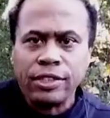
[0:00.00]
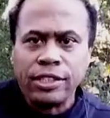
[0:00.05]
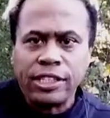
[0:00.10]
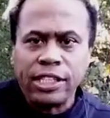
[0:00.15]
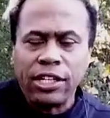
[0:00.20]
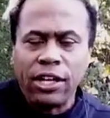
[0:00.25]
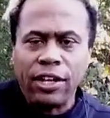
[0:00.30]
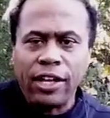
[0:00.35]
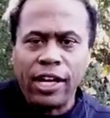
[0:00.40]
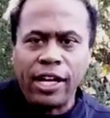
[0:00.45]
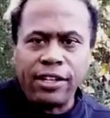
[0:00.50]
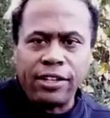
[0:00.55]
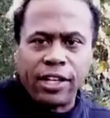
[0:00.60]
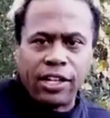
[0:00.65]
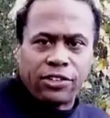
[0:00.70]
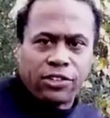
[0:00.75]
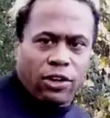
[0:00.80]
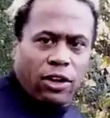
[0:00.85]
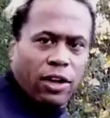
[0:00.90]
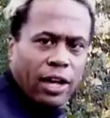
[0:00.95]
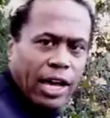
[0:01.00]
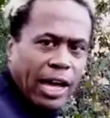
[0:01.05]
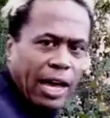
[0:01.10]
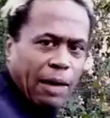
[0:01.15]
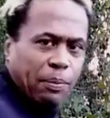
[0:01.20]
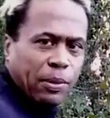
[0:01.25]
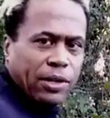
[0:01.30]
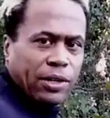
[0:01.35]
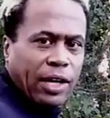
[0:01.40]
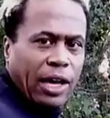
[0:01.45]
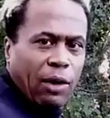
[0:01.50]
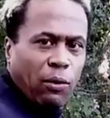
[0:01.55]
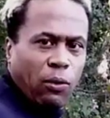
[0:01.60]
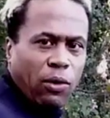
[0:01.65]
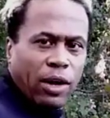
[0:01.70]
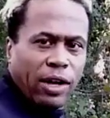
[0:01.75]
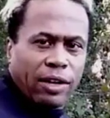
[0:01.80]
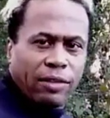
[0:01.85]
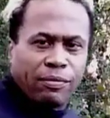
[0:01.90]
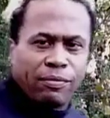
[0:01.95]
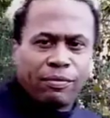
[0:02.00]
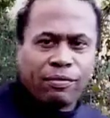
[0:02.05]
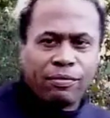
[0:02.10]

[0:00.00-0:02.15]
You see all that? That's all happened at one.